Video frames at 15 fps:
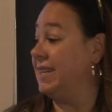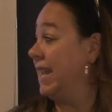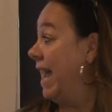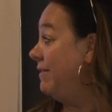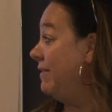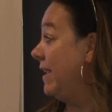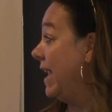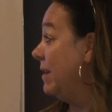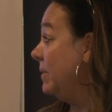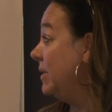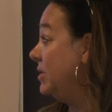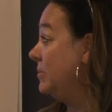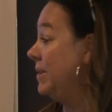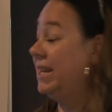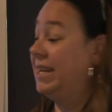navigate
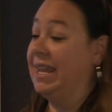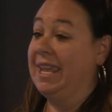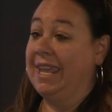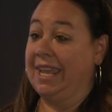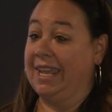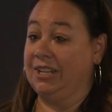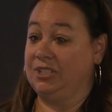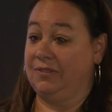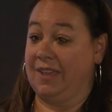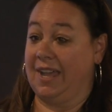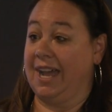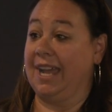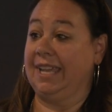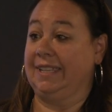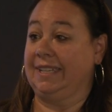between each of the
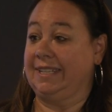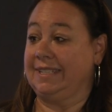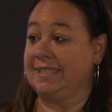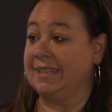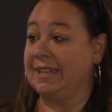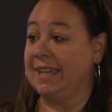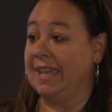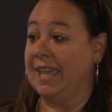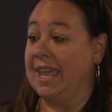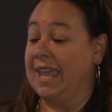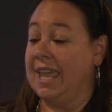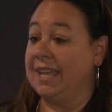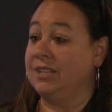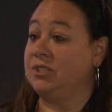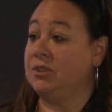islands.
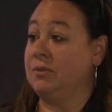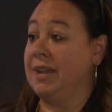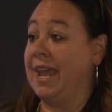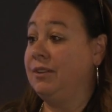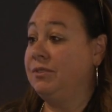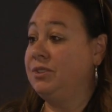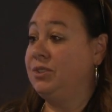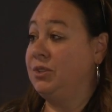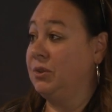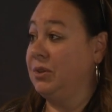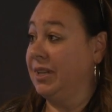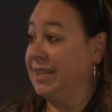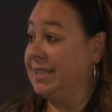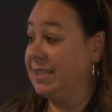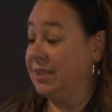And so now
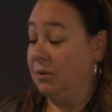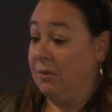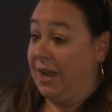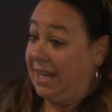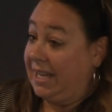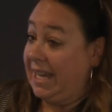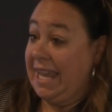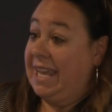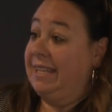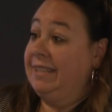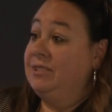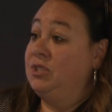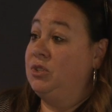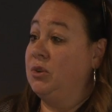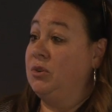students, why can't
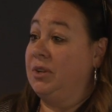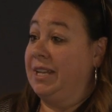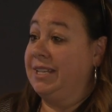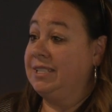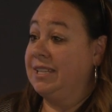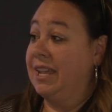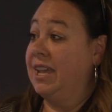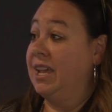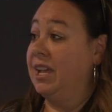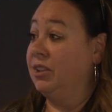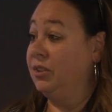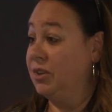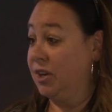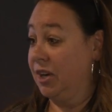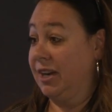students
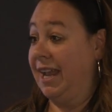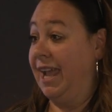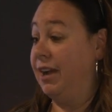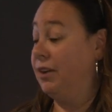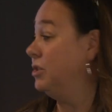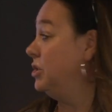learn how